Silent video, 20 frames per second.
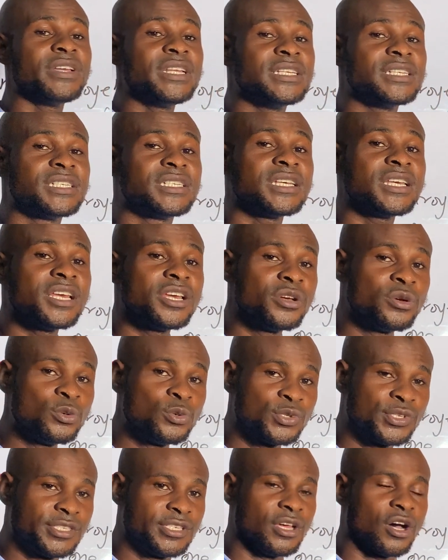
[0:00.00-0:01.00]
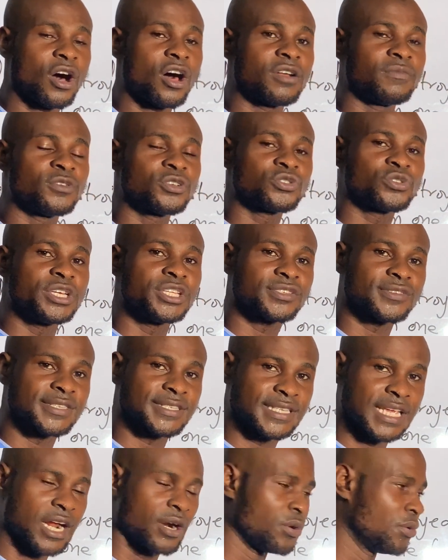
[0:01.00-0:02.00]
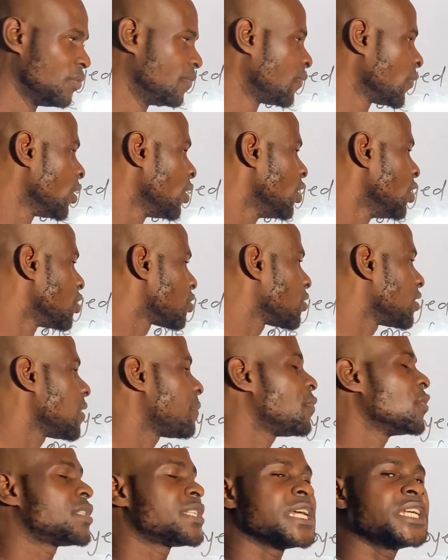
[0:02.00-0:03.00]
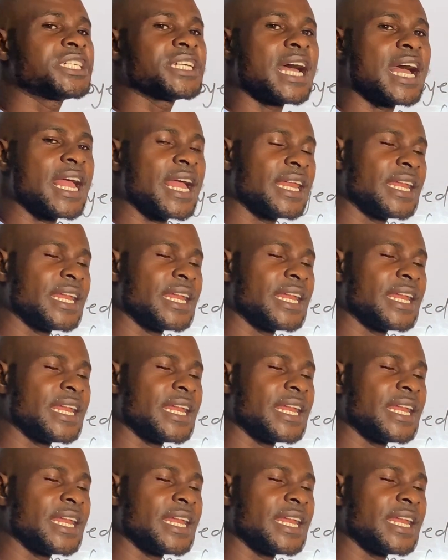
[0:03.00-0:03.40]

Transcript: reduced, almost going to zero. So the potential